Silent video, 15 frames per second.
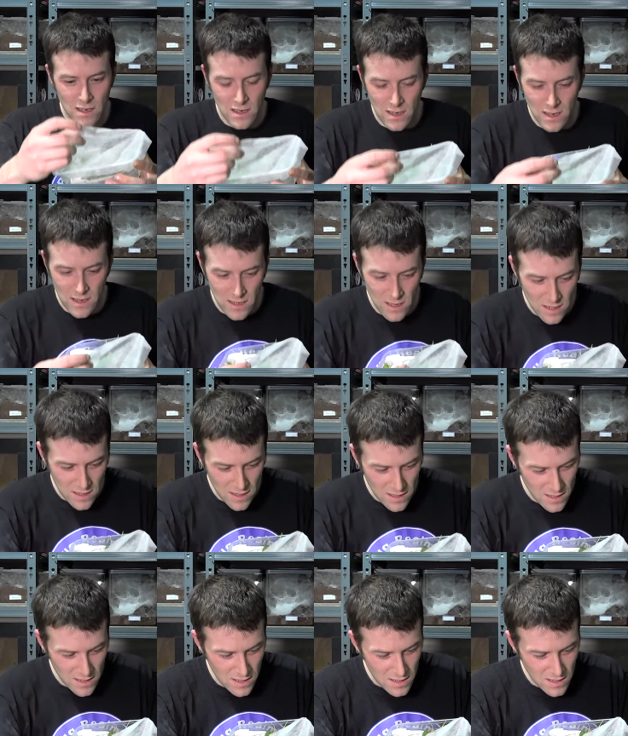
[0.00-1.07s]

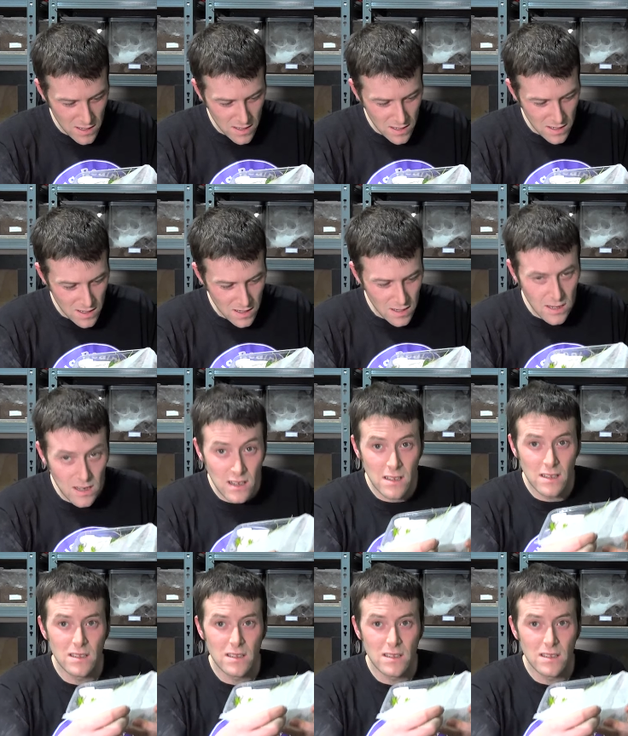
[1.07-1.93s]
[no speech]